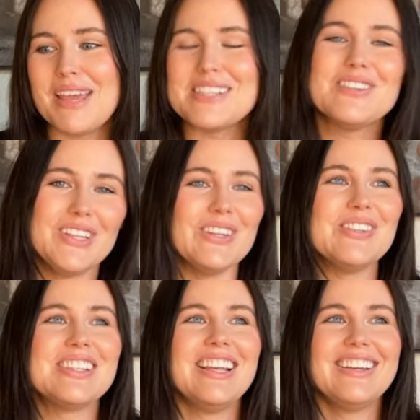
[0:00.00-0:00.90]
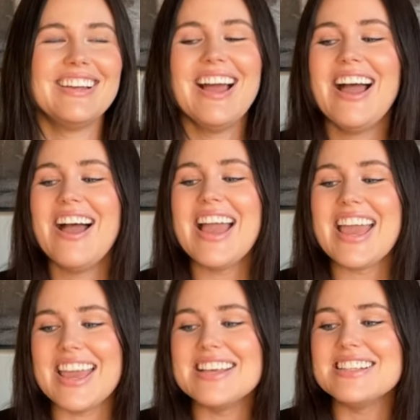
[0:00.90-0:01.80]
piece of news
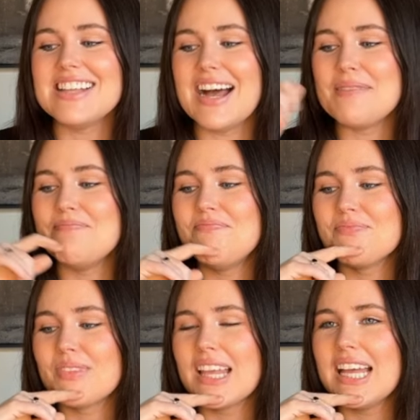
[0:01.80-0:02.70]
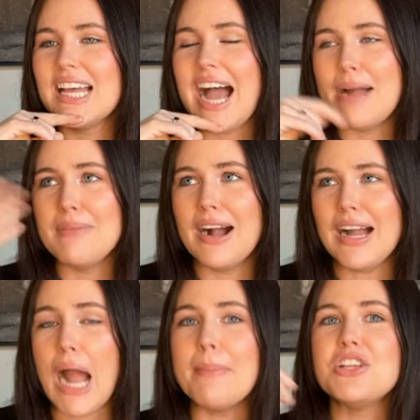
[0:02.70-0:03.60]
is um, I'm
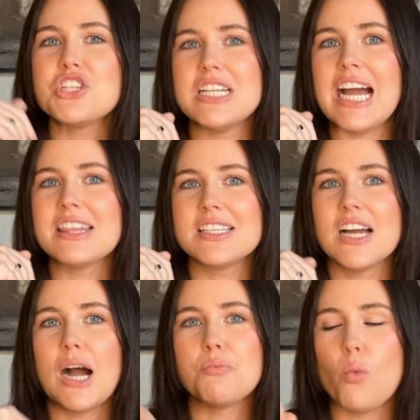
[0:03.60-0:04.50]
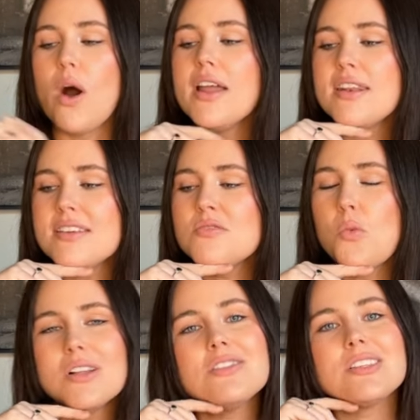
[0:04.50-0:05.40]
I mentioned it at the top. One
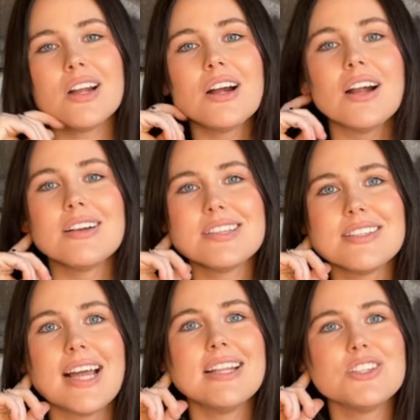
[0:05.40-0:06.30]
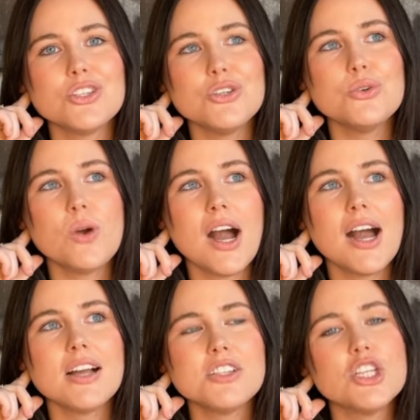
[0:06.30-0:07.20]
one star decided to
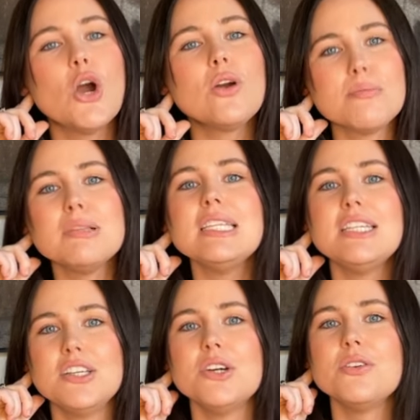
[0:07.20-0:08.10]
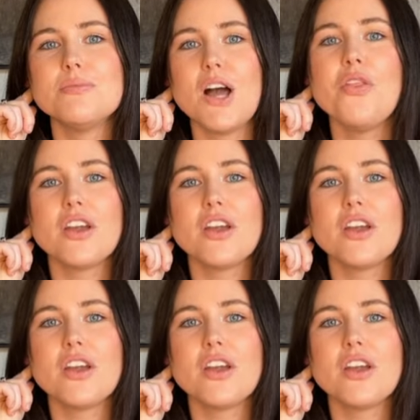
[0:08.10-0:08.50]
uh, to go completely nude on